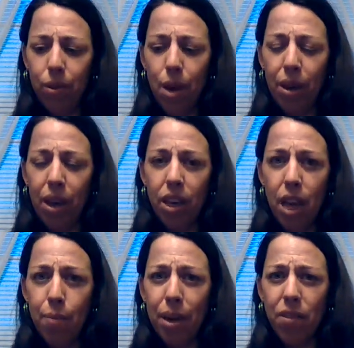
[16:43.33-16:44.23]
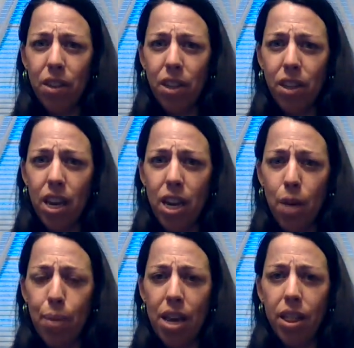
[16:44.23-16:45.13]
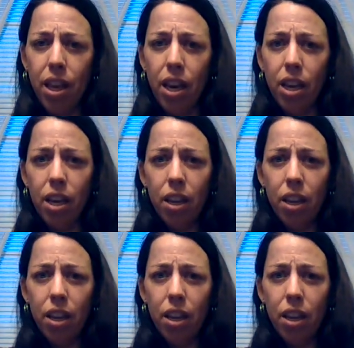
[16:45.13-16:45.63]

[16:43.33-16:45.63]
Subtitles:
Because I'm going to have to stand up, I think.